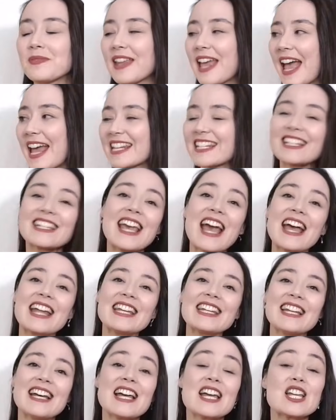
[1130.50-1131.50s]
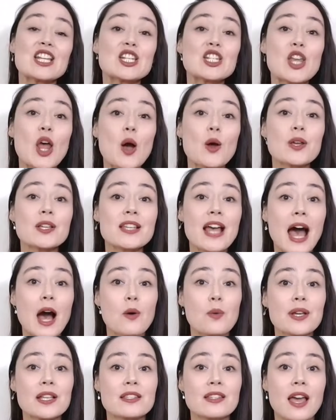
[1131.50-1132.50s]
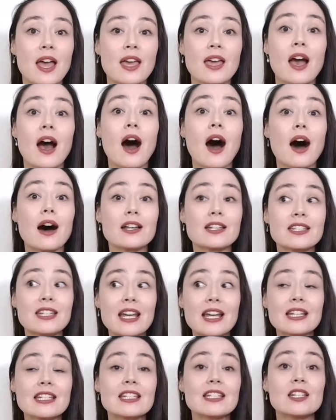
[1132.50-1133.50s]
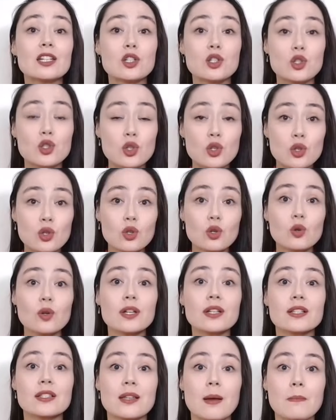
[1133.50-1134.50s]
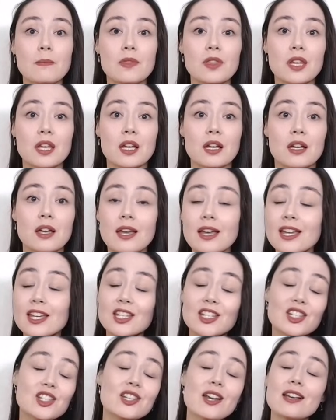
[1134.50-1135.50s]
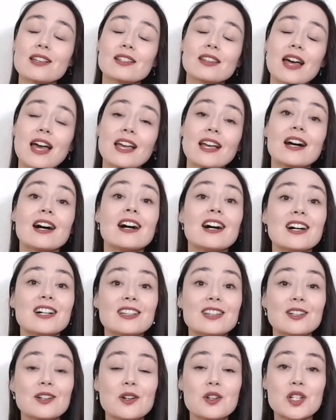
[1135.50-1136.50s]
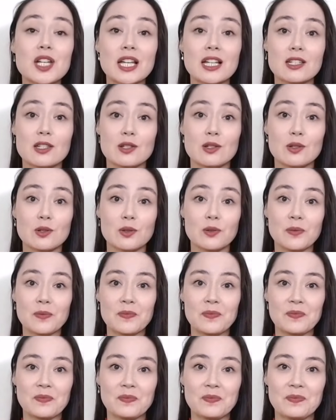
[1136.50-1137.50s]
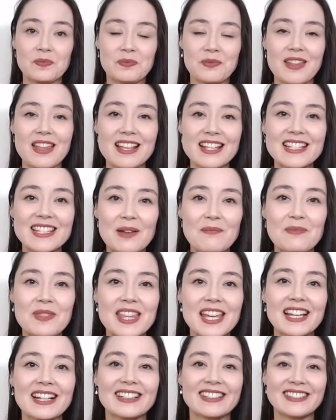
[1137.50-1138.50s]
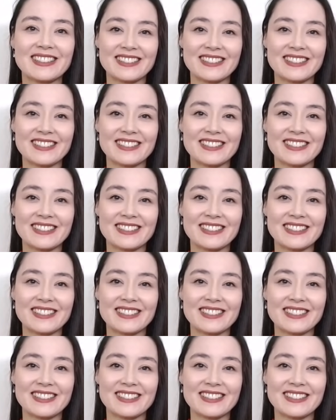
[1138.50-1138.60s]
And again, notice how we say addicted to something, just like allergic to something.